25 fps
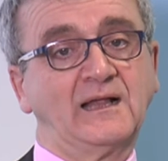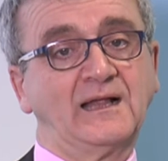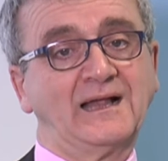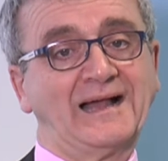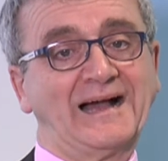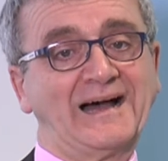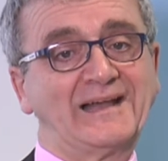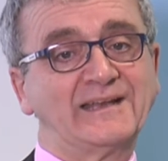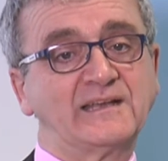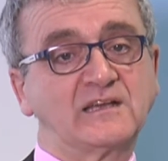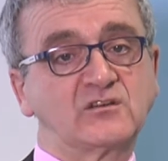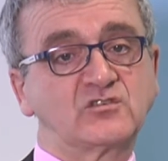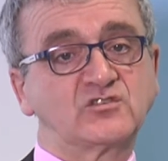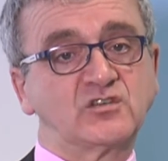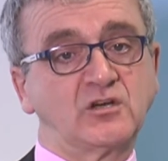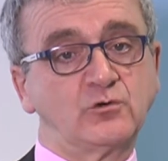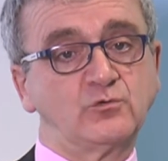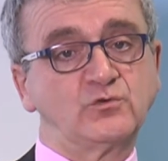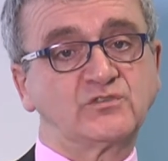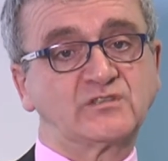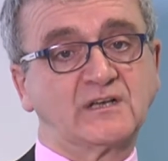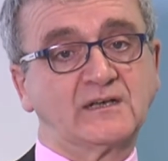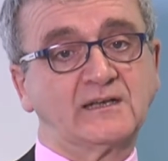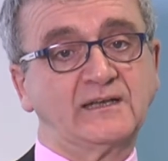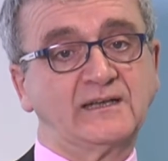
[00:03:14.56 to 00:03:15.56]

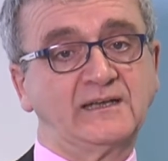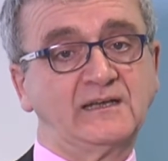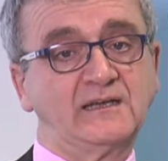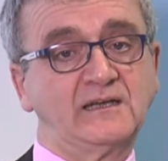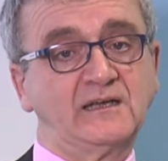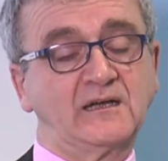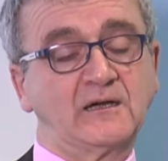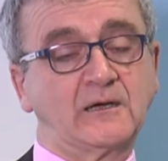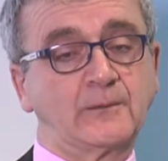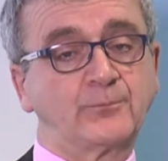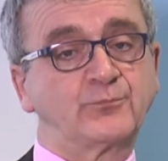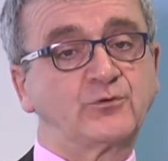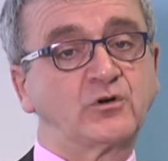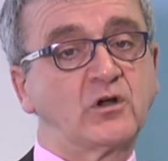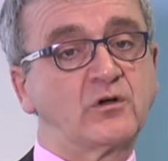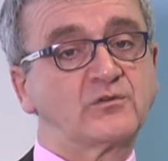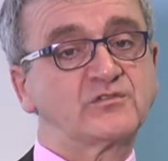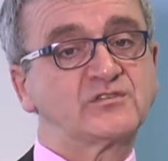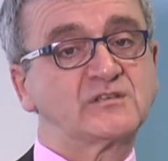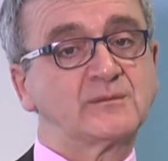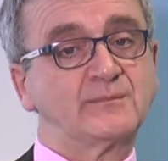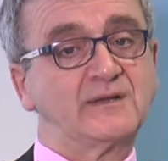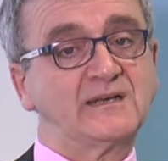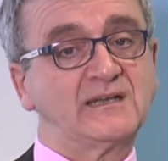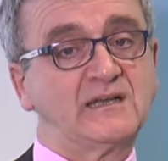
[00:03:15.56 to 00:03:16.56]
Anecdotally,
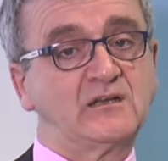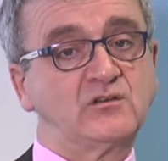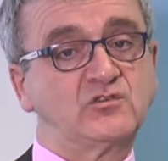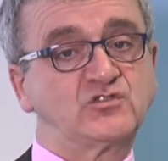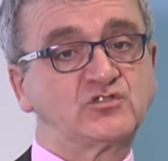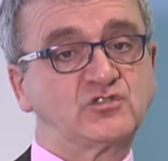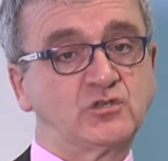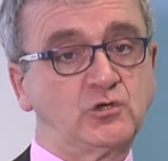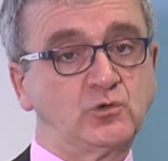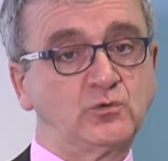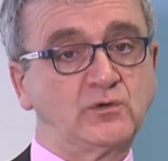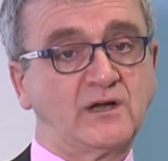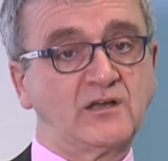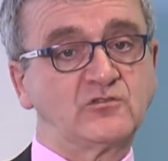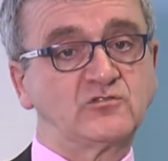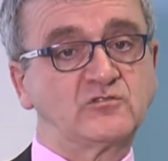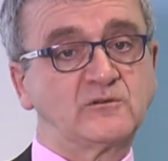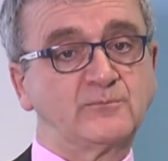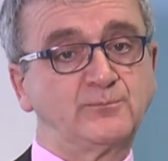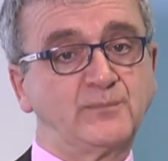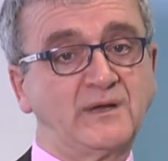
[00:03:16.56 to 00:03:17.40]
approximately £200